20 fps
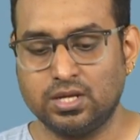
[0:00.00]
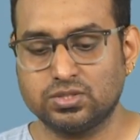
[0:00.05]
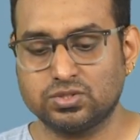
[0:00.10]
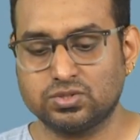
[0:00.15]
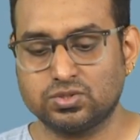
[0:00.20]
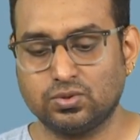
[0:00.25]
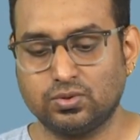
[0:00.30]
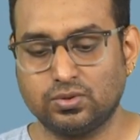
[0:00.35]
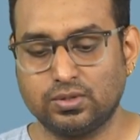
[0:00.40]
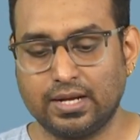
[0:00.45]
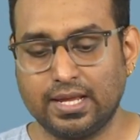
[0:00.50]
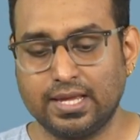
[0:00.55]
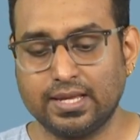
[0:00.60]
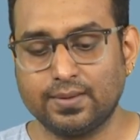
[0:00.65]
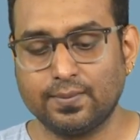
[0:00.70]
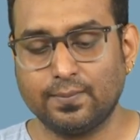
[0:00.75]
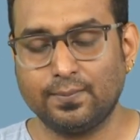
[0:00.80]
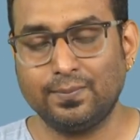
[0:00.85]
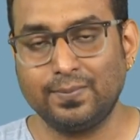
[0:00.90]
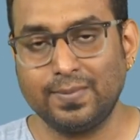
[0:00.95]
So,
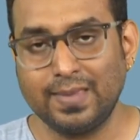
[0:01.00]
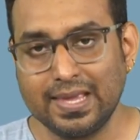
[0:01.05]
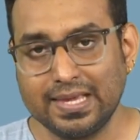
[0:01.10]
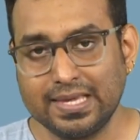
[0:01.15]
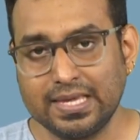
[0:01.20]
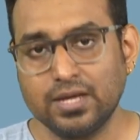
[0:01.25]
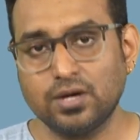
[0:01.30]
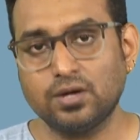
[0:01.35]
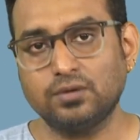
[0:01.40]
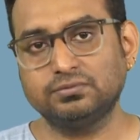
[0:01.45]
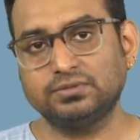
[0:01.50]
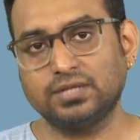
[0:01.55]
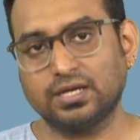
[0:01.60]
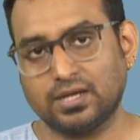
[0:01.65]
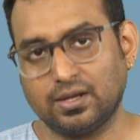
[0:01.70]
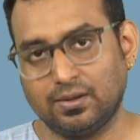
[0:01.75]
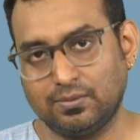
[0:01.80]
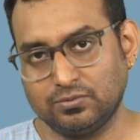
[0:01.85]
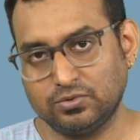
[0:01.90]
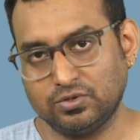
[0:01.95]
like making of the
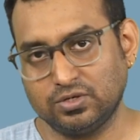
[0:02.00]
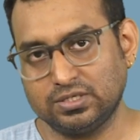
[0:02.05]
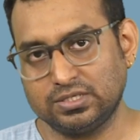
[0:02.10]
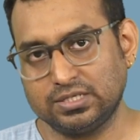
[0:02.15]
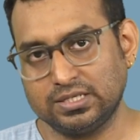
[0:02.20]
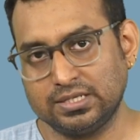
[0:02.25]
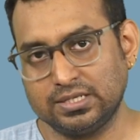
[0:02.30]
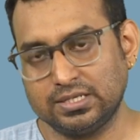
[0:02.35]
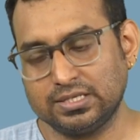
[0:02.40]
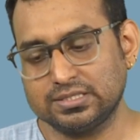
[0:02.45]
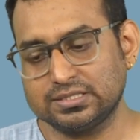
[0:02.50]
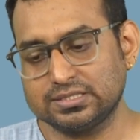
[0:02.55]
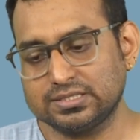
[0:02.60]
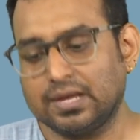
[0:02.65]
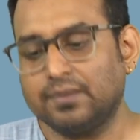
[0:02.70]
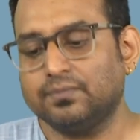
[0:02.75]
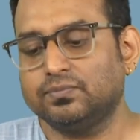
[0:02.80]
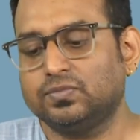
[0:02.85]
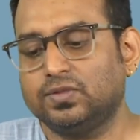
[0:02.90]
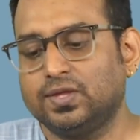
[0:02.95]
community is
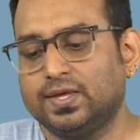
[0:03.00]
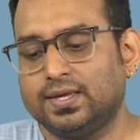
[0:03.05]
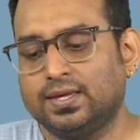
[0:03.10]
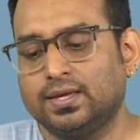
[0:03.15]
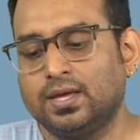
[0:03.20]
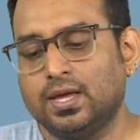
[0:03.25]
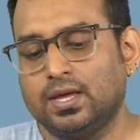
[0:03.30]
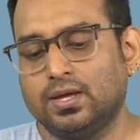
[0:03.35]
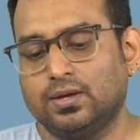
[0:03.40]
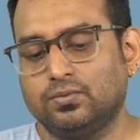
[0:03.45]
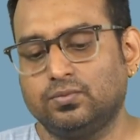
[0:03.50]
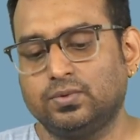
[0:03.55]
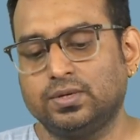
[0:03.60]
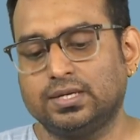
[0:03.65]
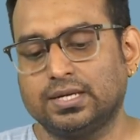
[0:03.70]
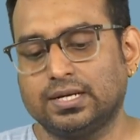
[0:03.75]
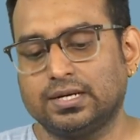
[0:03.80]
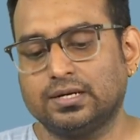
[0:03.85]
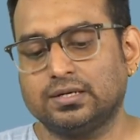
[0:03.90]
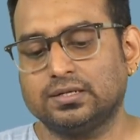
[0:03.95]
something we
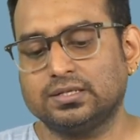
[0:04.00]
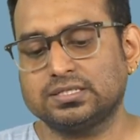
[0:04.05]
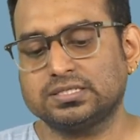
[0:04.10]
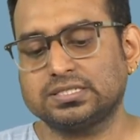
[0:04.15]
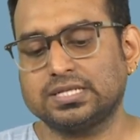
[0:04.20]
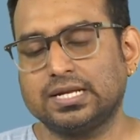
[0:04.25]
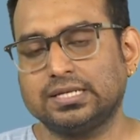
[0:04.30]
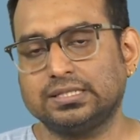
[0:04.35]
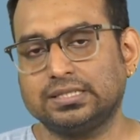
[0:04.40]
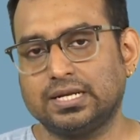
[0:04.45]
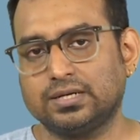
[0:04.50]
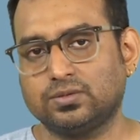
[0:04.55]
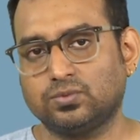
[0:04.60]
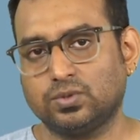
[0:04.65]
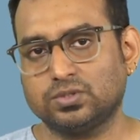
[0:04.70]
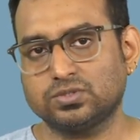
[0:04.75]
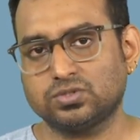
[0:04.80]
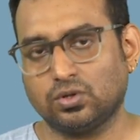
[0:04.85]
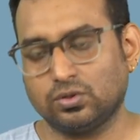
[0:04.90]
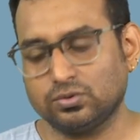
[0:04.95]
can understand that
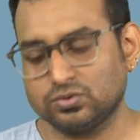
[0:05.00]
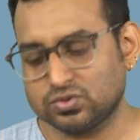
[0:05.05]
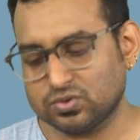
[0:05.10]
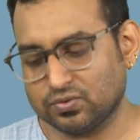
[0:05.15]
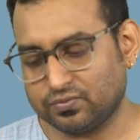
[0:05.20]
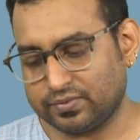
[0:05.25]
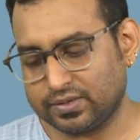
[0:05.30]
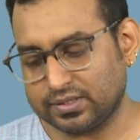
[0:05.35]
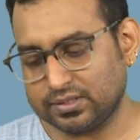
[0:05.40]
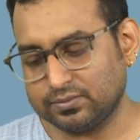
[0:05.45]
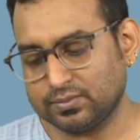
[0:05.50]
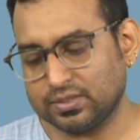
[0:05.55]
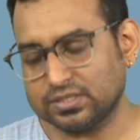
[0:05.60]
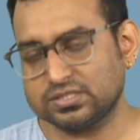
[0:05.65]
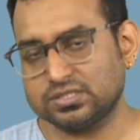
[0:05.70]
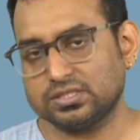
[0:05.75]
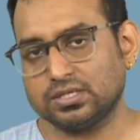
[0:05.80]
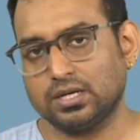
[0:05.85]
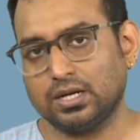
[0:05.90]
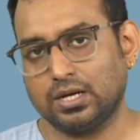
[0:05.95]
was also very
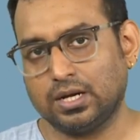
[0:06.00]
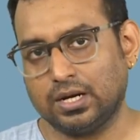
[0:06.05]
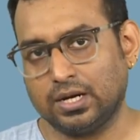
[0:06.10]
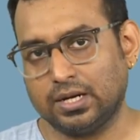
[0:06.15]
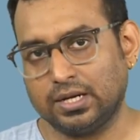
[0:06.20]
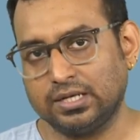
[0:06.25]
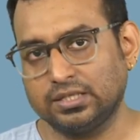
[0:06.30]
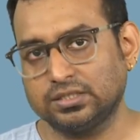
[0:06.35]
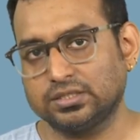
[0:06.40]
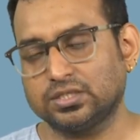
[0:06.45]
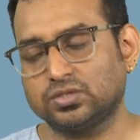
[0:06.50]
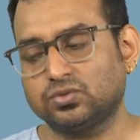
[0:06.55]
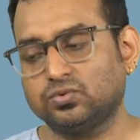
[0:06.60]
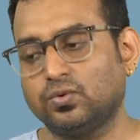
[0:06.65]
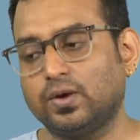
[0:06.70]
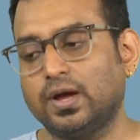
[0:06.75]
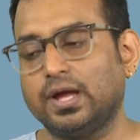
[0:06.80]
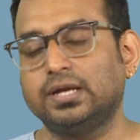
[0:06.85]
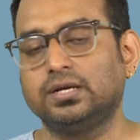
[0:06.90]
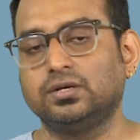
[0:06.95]
much uh,
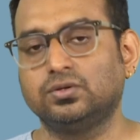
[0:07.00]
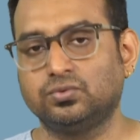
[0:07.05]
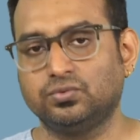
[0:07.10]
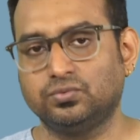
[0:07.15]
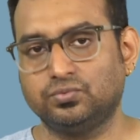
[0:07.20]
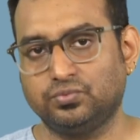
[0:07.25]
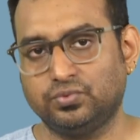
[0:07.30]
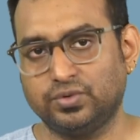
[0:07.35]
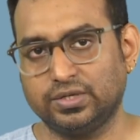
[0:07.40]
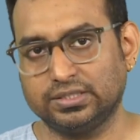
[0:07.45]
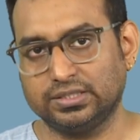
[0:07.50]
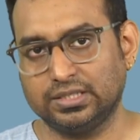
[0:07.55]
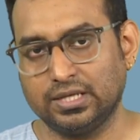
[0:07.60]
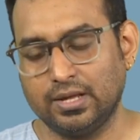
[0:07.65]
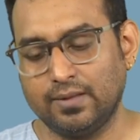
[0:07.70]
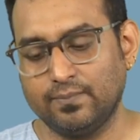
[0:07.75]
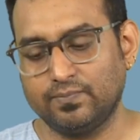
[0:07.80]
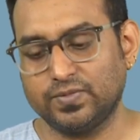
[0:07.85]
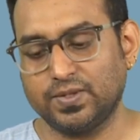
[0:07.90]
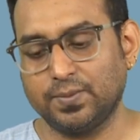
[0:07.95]
intertwined with
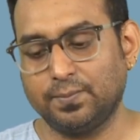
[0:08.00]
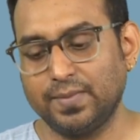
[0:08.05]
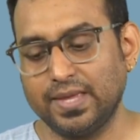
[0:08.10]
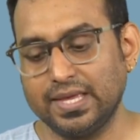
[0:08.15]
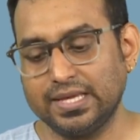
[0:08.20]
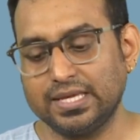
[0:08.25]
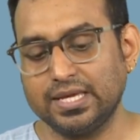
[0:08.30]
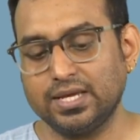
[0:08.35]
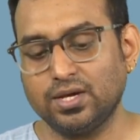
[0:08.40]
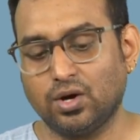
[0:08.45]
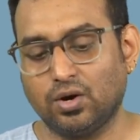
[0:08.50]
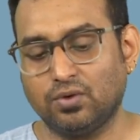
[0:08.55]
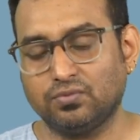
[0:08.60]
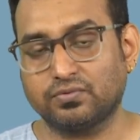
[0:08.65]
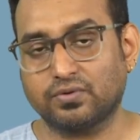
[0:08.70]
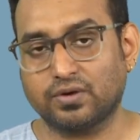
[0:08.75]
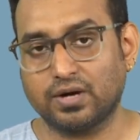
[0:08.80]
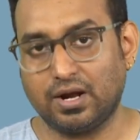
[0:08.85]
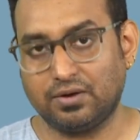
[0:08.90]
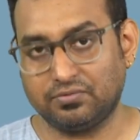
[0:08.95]
the making
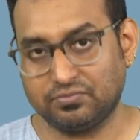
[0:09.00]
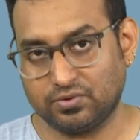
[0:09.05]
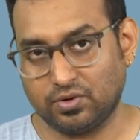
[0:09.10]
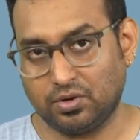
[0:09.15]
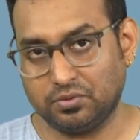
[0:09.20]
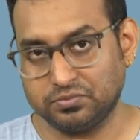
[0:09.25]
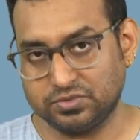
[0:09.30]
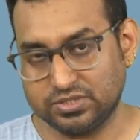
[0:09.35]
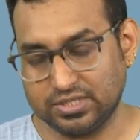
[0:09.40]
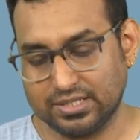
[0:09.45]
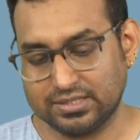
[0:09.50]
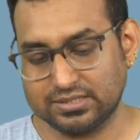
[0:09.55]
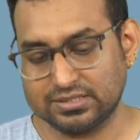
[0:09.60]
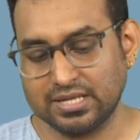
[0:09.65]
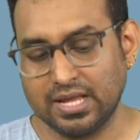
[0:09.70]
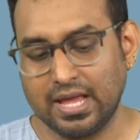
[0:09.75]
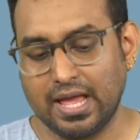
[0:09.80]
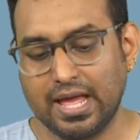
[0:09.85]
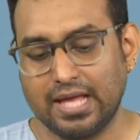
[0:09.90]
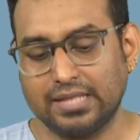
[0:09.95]
of craft
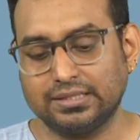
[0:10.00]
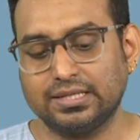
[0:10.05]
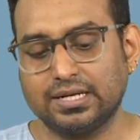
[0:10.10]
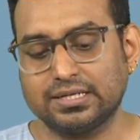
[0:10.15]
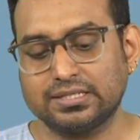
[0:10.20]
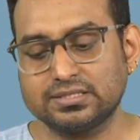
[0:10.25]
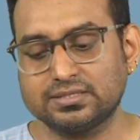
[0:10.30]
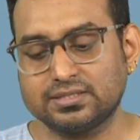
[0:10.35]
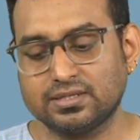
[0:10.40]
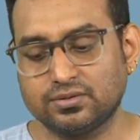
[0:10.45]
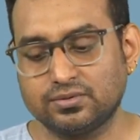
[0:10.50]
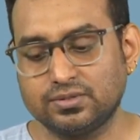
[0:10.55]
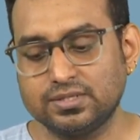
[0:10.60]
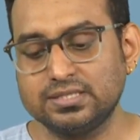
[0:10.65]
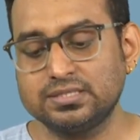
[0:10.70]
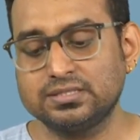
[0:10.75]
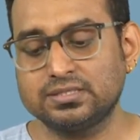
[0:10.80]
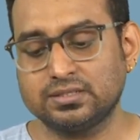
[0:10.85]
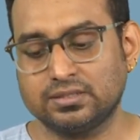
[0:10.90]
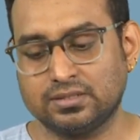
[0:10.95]
objects and that is the
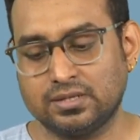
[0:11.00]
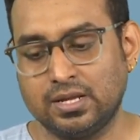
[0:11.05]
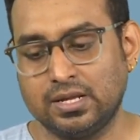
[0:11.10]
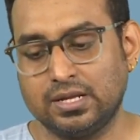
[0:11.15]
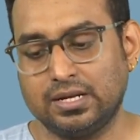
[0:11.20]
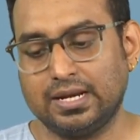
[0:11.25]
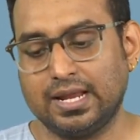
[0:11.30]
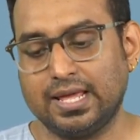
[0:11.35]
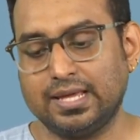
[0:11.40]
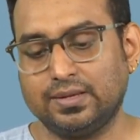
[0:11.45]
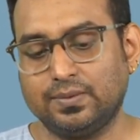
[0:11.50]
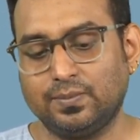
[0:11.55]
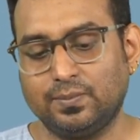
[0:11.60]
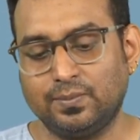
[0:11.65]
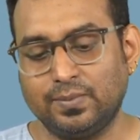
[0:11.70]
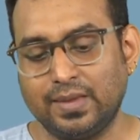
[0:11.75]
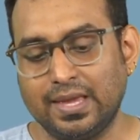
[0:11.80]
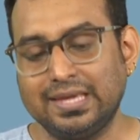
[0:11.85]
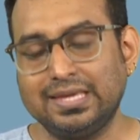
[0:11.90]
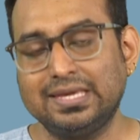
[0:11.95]
reason like
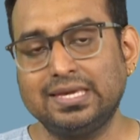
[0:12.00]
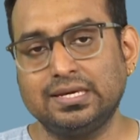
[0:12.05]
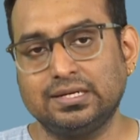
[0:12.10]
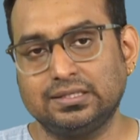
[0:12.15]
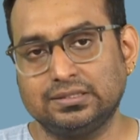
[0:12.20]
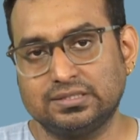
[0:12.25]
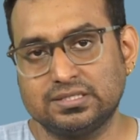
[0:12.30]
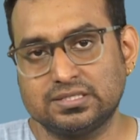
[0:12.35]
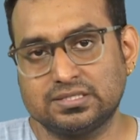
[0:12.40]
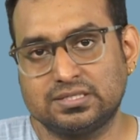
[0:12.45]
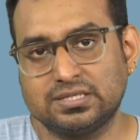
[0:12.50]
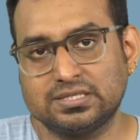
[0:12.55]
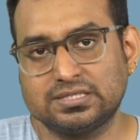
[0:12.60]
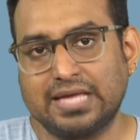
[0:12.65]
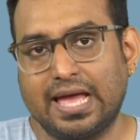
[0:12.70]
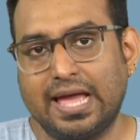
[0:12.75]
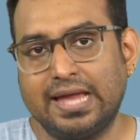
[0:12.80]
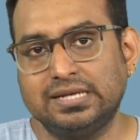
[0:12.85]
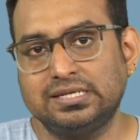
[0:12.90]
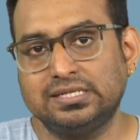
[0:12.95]
making this
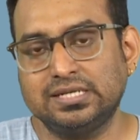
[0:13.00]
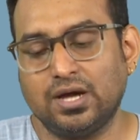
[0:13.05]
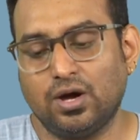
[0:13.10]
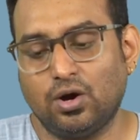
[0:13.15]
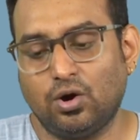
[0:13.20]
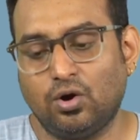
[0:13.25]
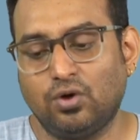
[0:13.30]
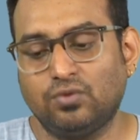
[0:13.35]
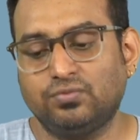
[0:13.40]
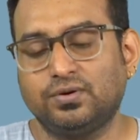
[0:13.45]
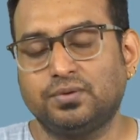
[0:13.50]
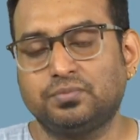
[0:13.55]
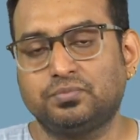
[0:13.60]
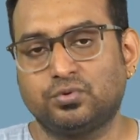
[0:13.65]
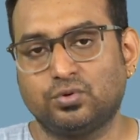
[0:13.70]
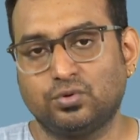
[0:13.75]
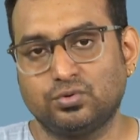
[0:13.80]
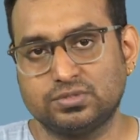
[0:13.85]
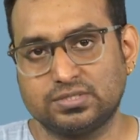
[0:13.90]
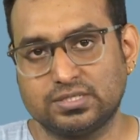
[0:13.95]
this idea of a
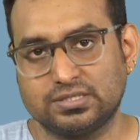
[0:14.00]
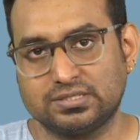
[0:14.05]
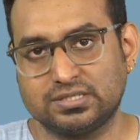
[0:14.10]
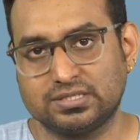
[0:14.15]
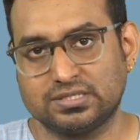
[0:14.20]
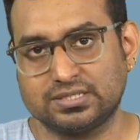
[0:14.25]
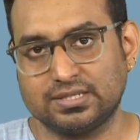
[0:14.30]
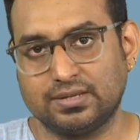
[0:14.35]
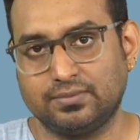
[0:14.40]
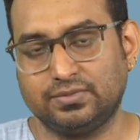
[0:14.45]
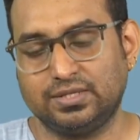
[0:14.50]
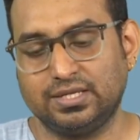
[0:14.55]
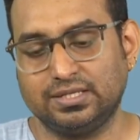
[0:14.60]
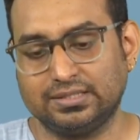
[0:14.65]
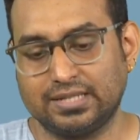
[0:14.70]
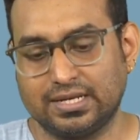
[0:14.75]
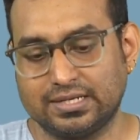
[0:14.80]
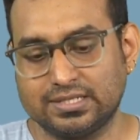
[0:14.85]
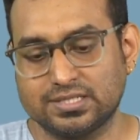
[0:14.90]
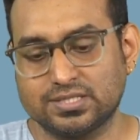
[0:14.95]
process is
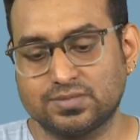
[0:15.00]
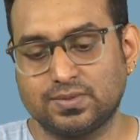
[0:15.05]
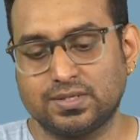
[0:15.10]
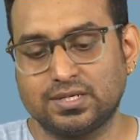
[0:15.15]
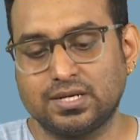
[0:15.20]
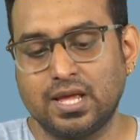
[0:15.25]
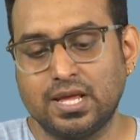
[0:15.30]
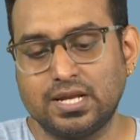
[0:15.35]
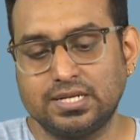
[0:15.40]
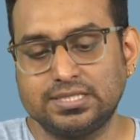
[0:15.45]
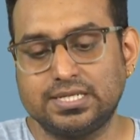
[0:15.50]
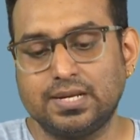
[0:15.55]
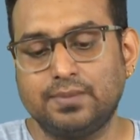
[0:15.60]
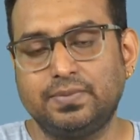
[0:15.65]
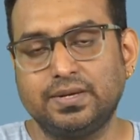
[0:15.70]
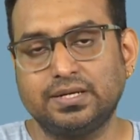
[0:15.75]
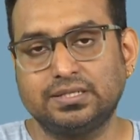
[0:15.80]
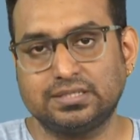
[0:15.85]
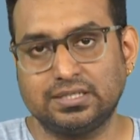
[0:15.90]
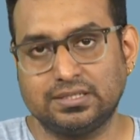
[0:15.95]
something that has been
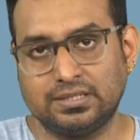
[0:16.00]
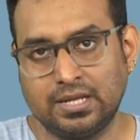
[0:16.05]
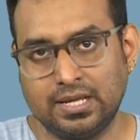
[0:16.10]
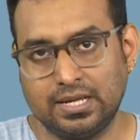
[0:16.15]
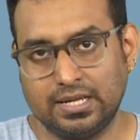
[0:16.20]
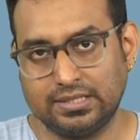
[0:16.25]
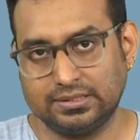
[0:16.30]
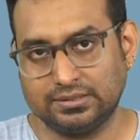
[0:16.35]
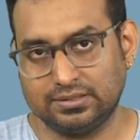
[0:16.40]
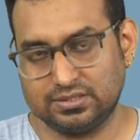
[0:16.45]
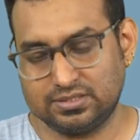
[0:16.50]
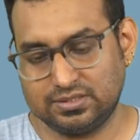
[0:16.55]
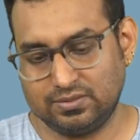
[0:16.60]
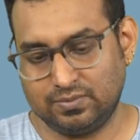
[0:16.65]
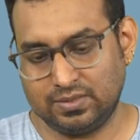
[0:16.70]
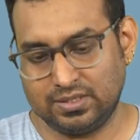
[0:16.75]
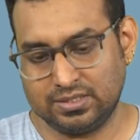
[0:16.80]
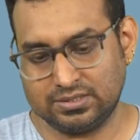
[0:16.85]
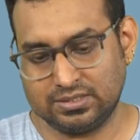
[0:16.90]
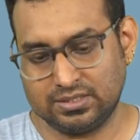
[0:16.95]
depicted in these
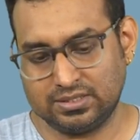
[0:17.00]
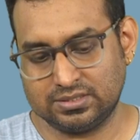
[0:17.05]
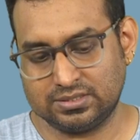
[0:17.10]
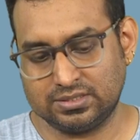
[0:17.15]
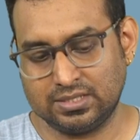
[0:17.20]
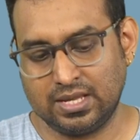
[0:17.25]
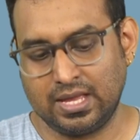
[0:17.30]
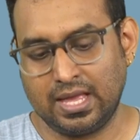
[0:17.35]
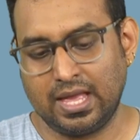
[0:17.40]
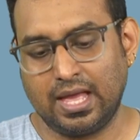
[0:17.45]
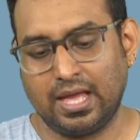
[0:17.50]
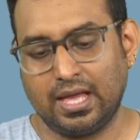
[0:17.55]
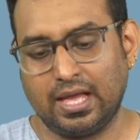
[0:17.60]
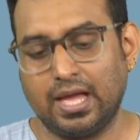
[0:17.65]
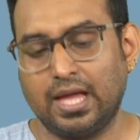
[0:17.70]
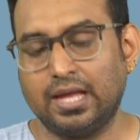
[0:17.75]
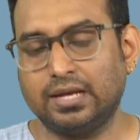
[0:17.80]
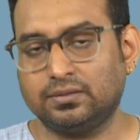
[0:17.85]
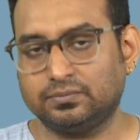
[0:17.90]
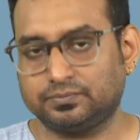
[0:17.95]
images
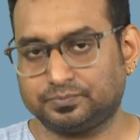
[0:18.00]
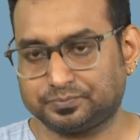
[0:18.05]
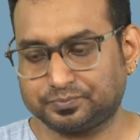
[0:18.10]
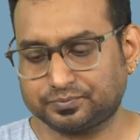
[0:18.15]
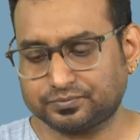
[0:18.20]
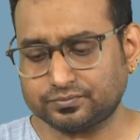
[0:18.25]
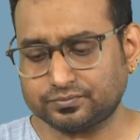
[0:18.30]
and